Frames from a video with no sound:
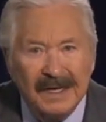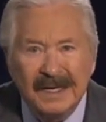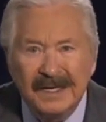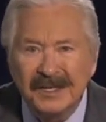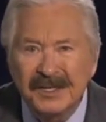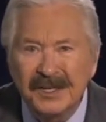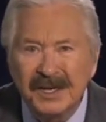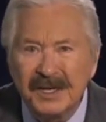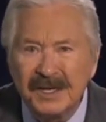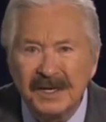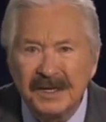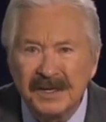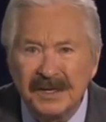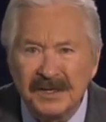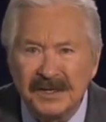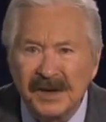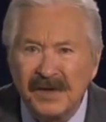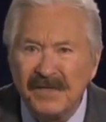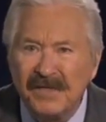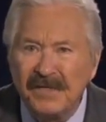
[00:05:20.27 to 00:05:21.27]
Satan
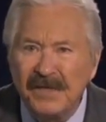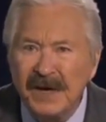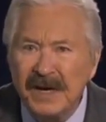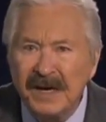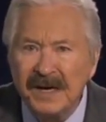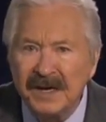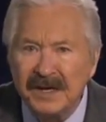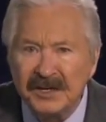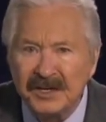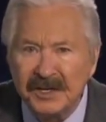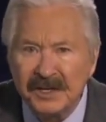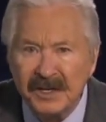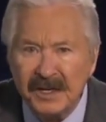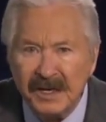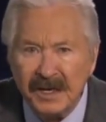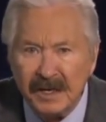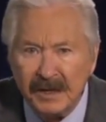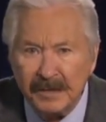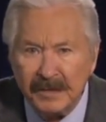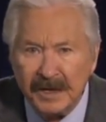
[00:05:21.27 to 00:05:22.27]
is a vanquished
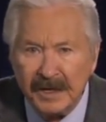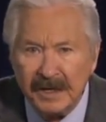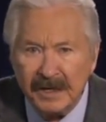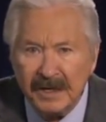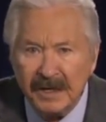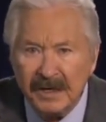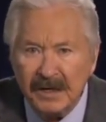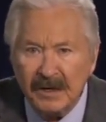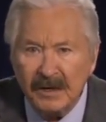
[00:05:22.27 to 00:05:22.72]
enemy